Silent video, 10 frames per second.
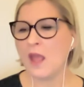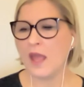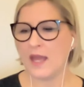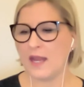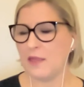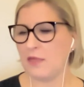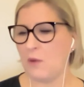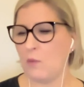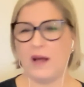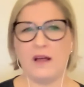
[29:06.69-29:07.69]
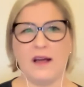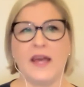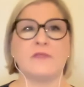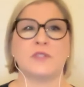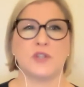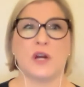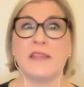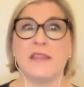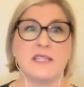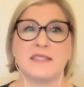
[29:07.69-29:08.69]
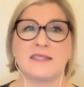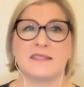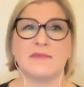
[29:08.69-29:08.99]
And I thought, well, I have to try this,